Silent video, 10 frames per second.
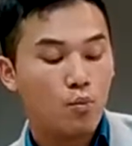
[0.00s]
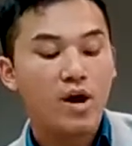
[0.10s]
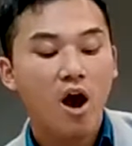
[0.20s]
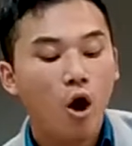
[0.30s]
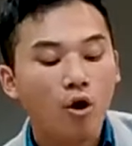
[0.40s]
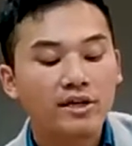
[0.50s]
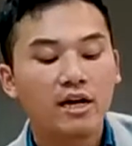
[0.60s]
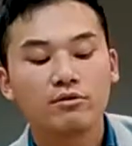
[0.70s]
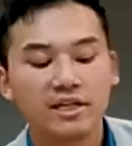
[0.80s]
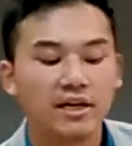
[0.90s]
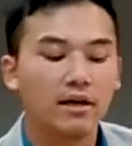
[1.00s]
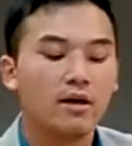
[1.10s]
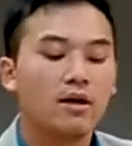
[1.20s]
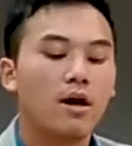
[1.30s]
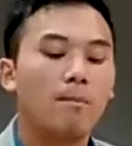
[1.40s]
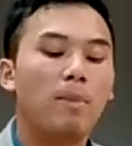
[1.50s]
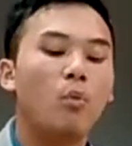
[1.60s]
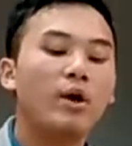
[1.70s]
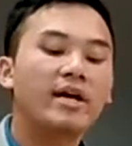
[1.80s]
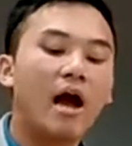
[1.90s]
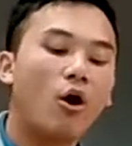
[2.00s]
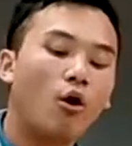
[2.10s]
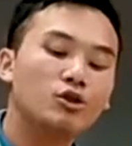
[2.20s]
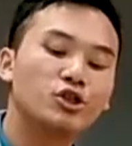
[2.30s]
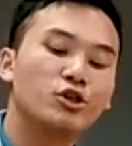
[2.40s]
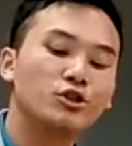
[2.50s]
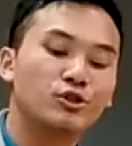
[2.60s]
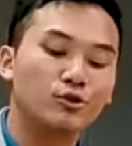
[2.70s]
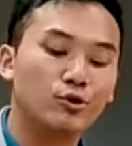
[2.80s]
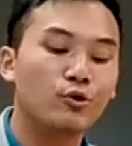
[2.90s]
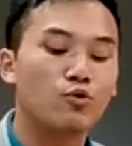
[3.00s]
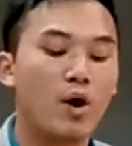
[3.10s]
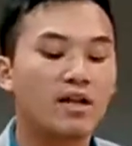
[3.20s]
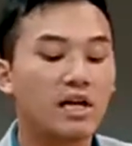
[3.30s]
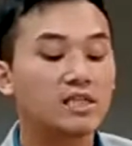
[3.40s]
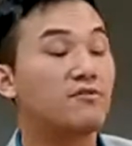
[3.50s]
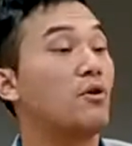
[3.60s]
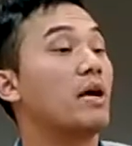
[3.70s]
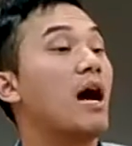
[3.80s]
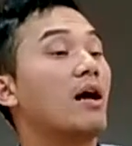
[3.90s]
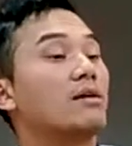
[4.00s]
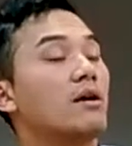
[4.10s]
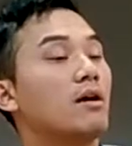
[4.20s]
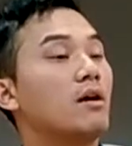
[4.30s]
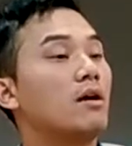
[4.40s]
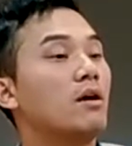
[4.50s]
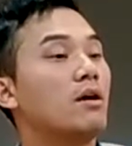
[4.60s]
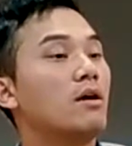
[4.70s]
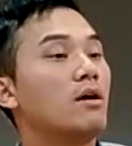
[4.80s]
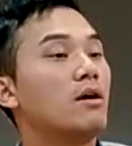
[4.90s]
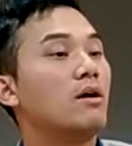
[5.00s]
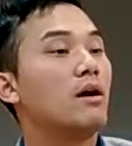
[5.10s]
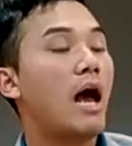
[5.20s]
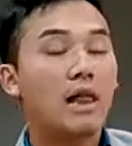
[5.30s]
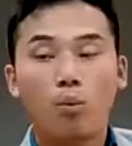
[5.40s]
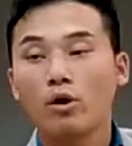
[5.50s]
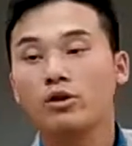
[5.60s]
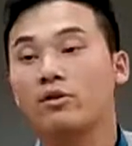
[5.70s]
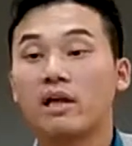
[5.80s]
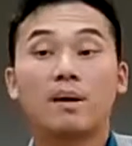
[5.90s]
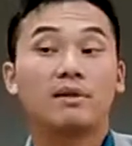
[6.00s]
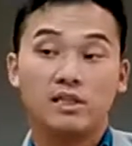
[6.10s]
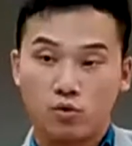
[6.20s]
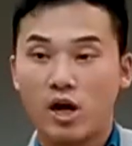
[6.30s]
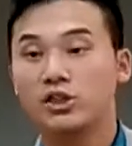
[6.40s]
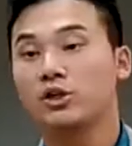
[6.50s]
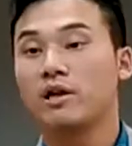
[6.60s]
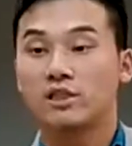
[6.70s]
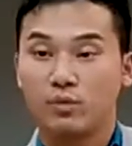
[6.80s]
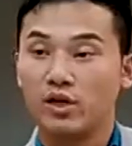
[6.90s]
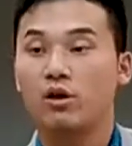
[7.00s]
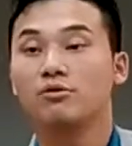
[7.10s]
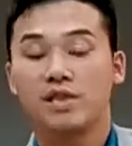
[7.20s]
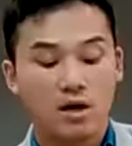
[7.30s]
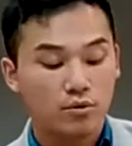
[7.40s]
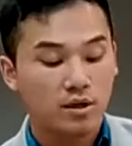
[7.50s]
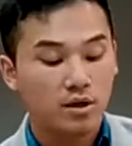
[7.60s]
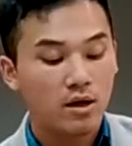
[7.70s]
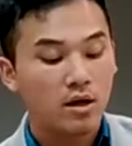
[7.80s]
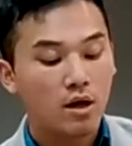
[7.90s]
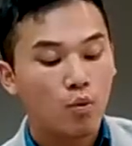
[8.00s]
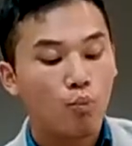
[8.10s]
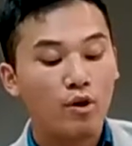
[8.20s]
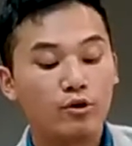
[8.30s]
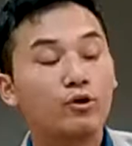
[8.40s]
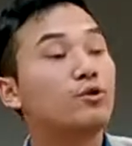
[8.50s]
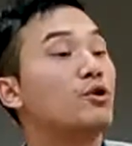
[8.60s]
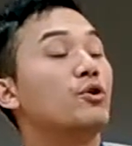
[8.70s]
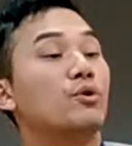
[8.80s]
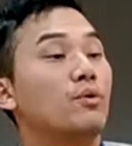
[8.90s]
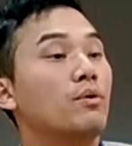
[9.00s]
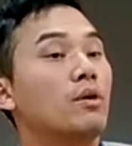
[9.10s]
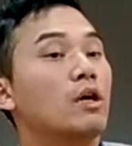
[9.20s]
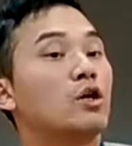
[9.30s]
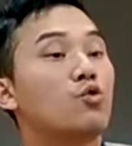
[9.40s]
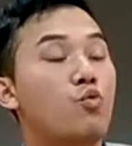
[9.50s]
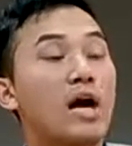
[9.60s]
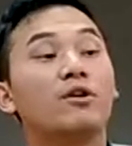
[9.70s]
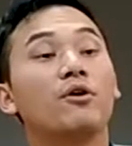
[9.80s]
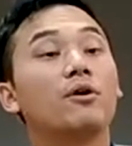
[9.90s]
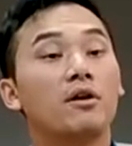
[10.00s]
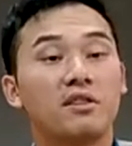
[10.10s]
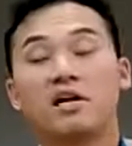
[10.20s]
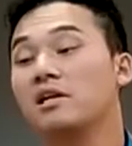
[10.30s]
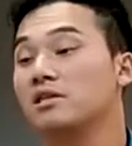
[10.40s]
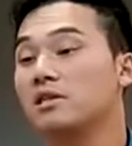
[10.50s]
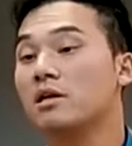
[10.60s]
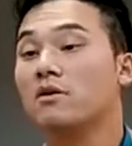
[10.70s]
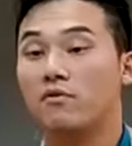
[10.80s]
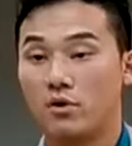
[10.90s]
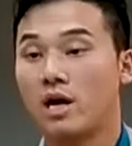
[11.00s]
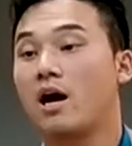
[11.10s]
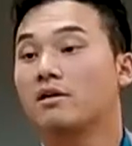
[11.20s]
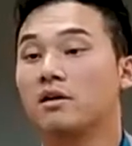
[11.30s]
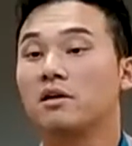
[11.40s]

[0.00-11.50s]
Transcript: We are all guilty, but we can all choose to do great things for God. And I want you to think about this question as we close out. Will you do greater things for God?